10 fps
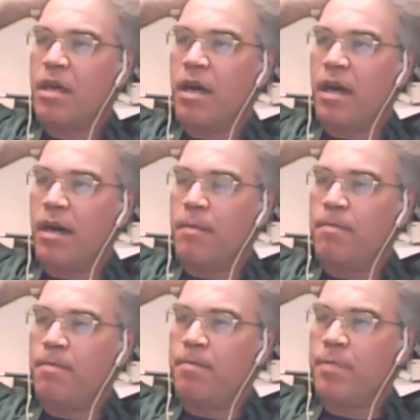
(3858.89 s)

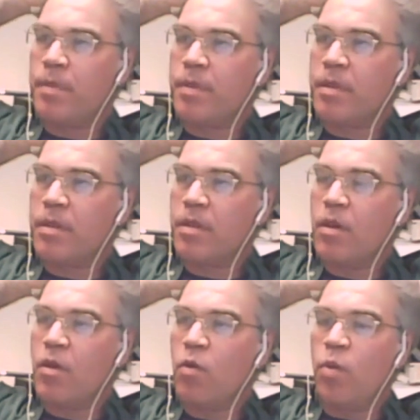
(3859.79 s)
um,
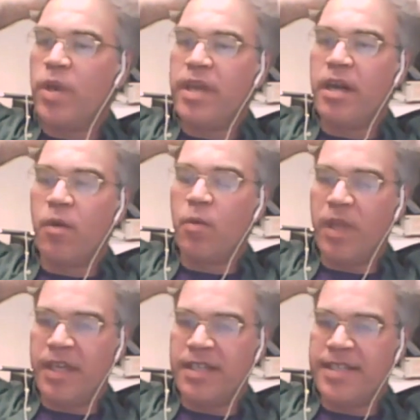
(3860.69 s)
we are
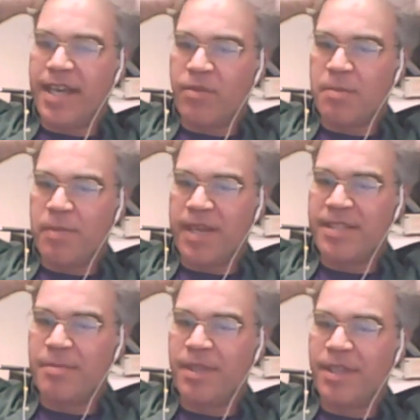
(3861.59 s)
willing to take
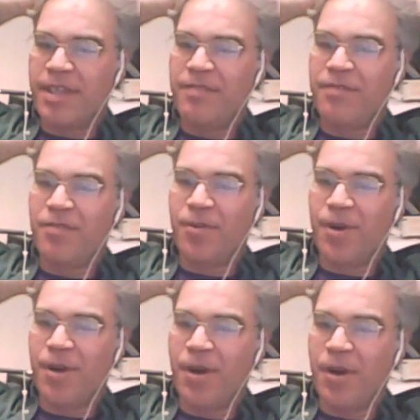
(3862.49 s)
responsibility
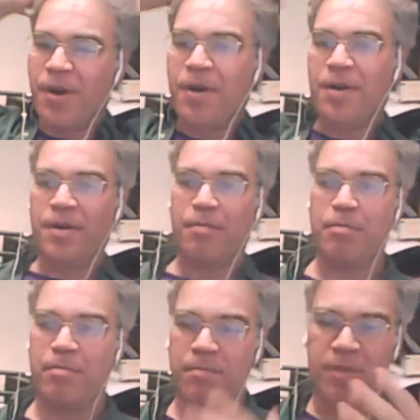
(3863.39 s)
for
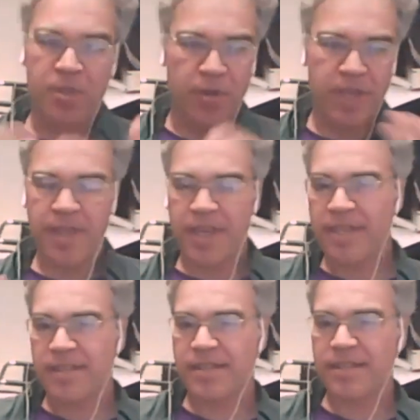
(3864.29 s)
doing
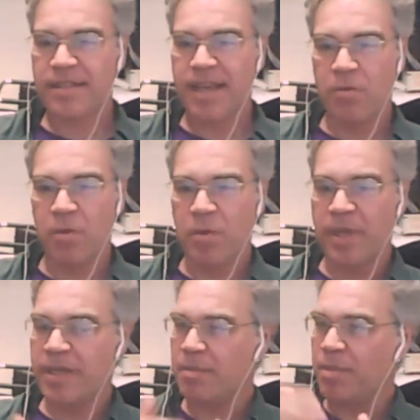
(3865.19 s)
things and we're
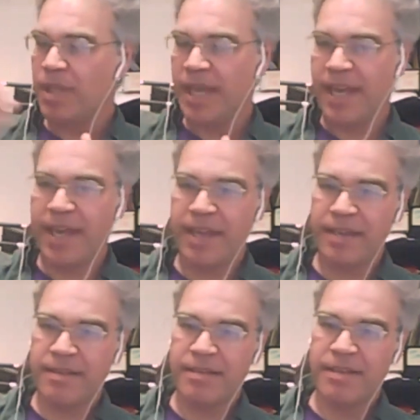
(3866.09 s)
willing to
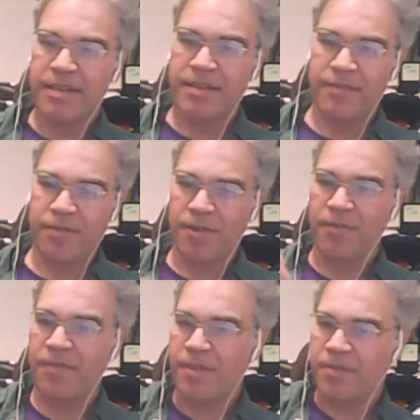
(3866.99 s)
plan for
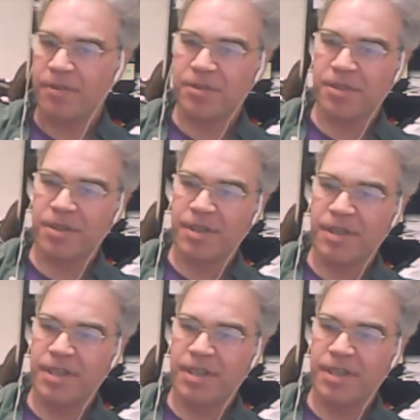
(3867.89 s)
the future.